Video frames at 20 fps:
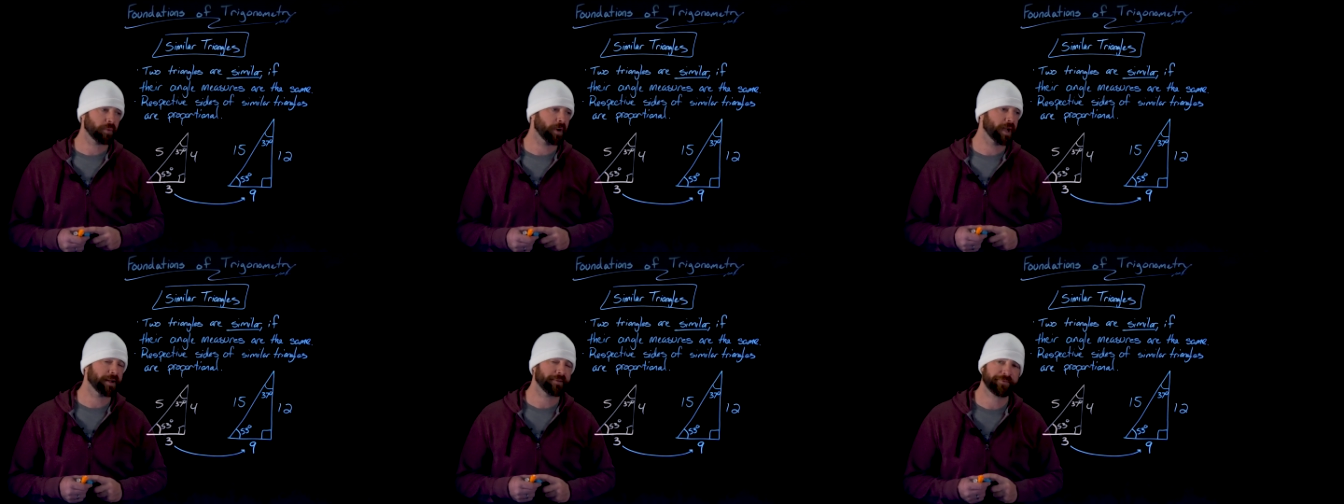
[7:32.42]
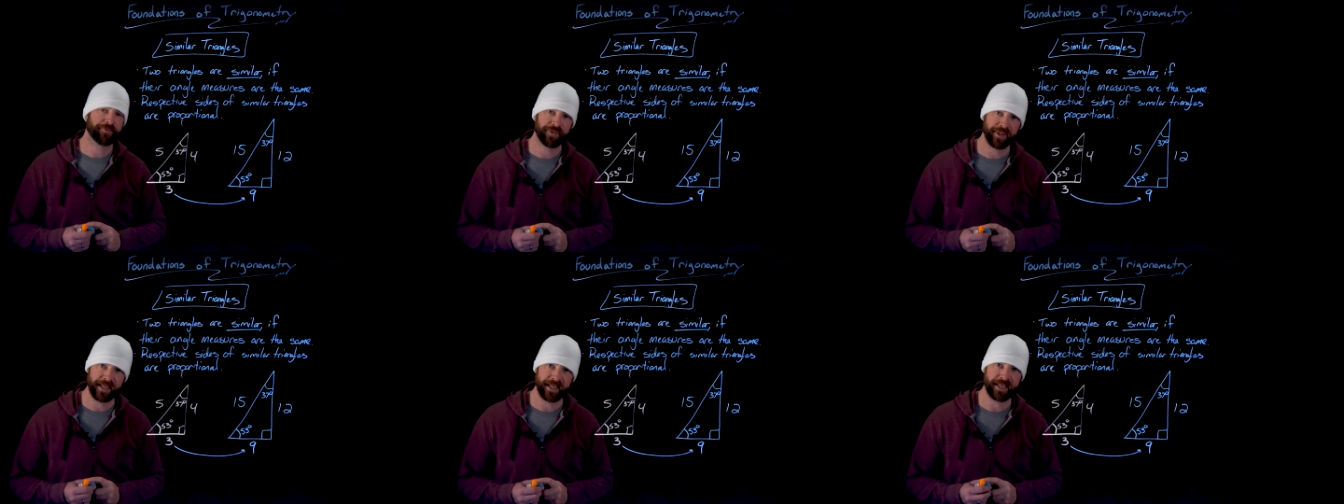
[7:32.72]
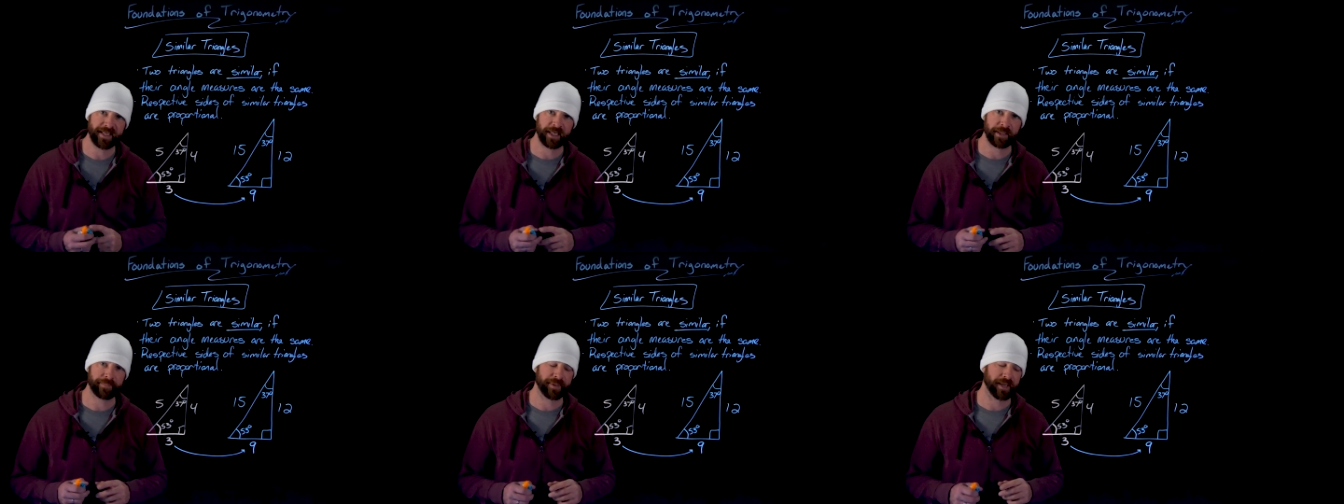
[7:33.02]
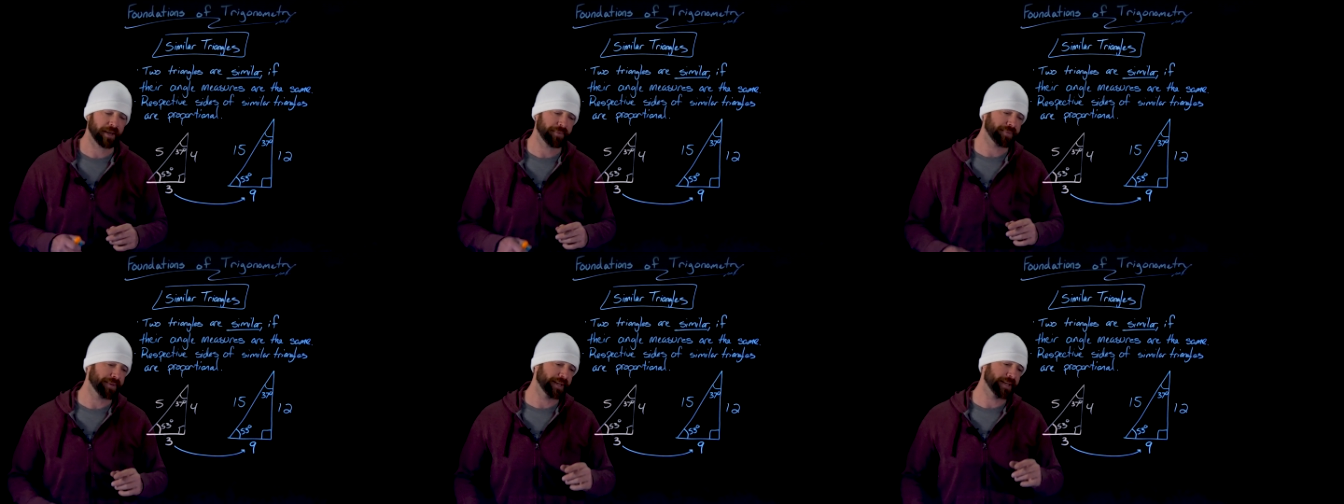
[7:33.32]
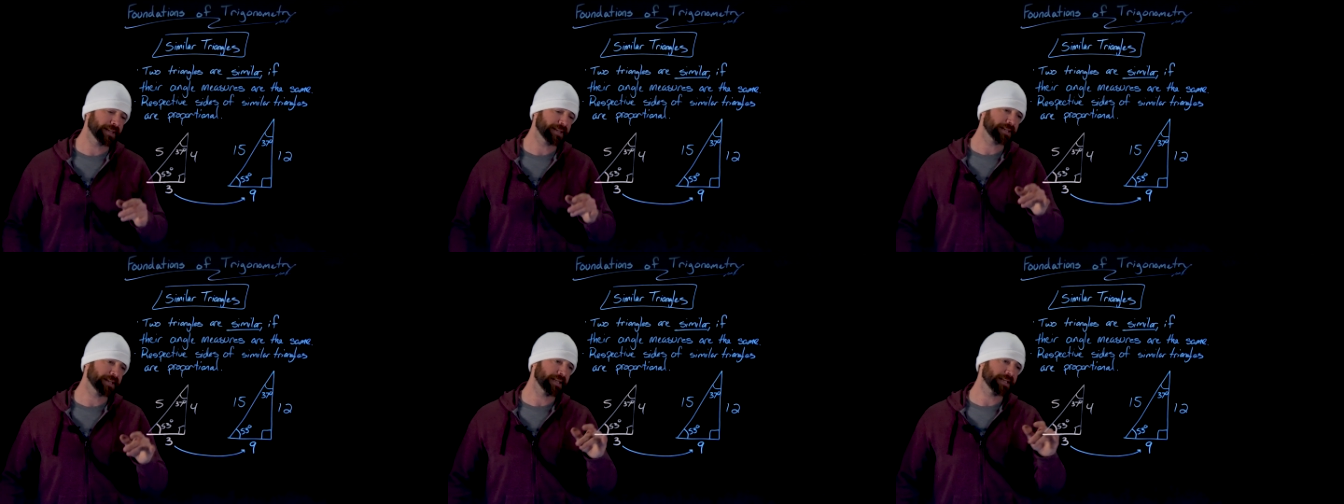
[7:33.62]
way of thinking about
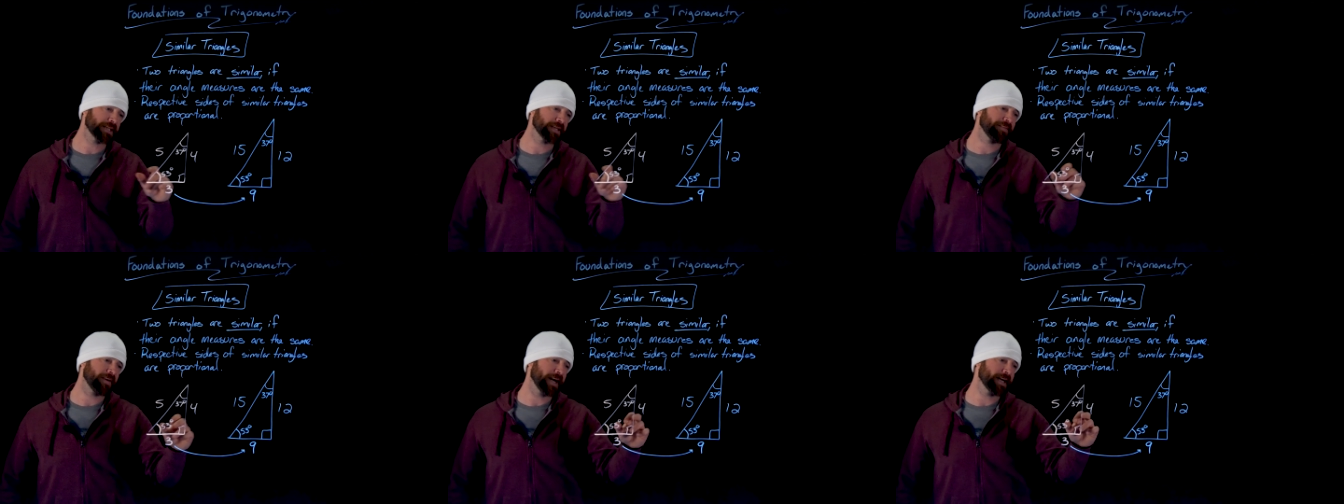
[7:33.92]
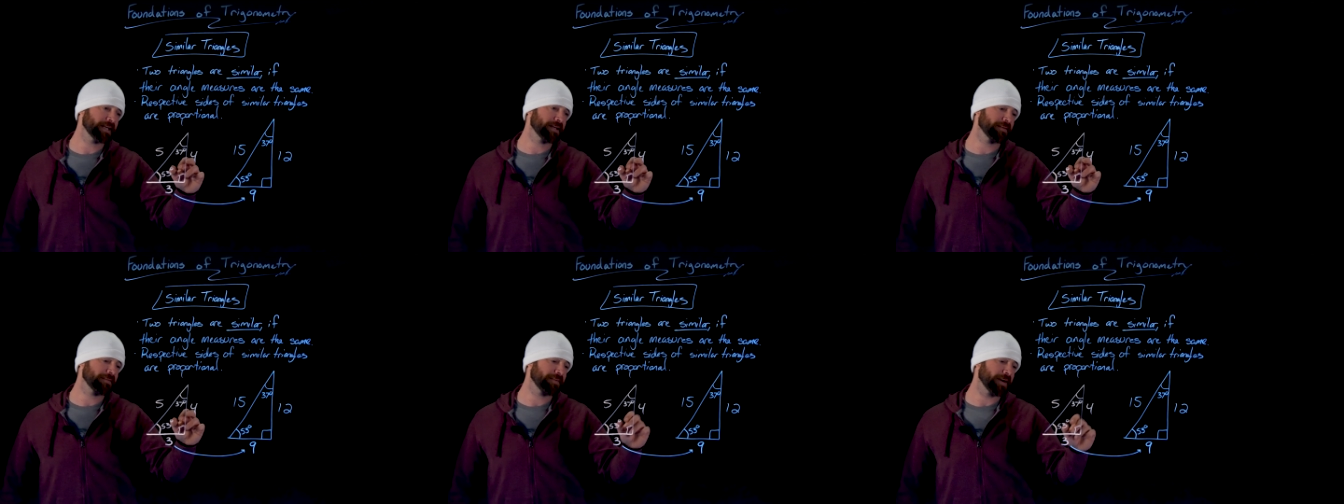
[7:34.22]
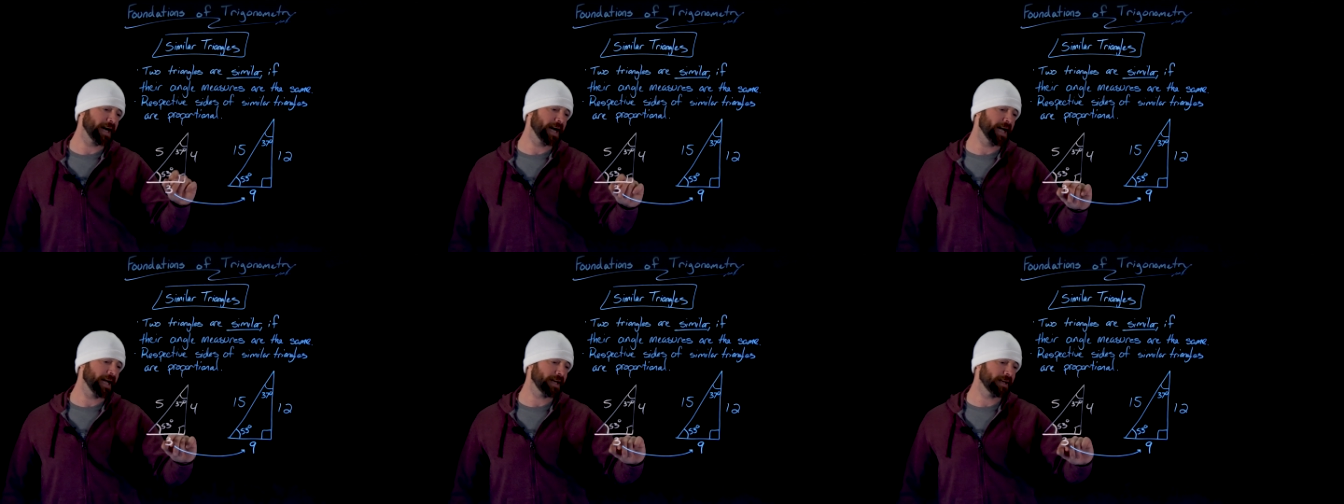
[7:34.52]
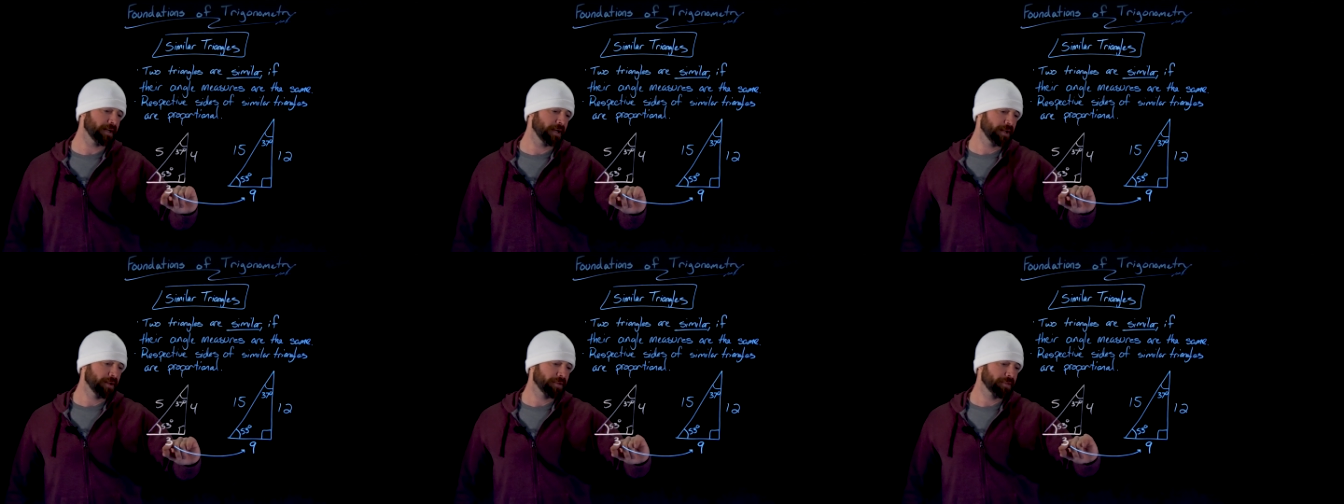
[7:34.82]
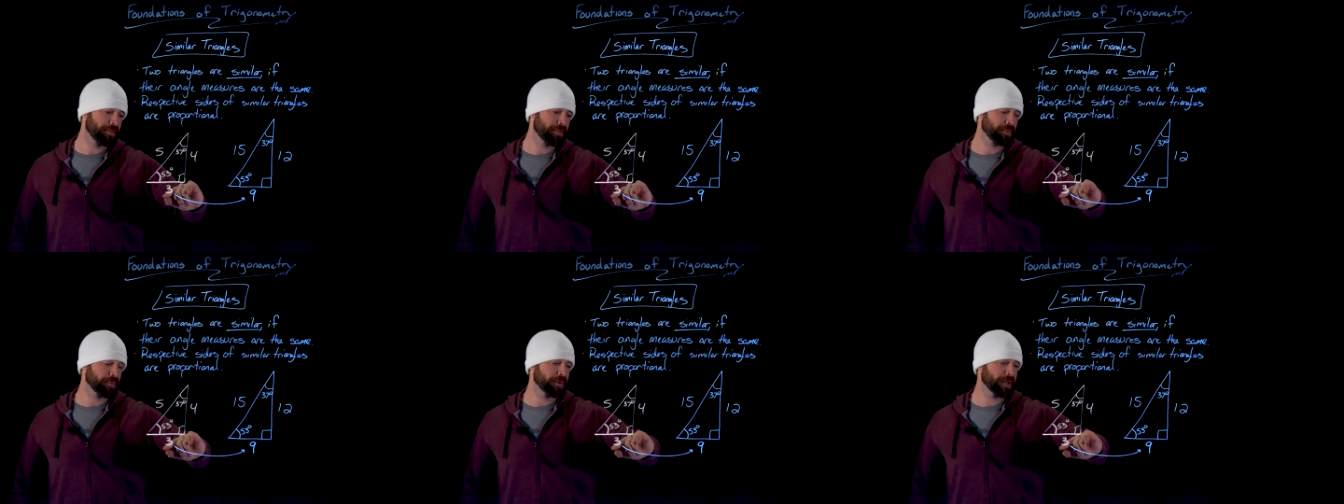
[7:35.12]
this is if I divide
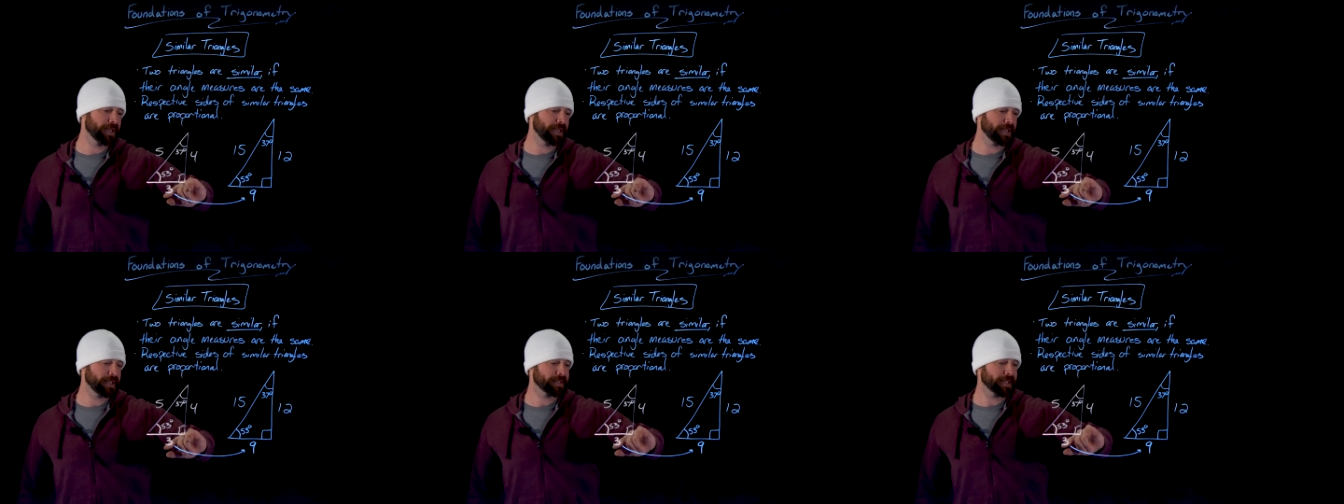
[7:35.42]
three,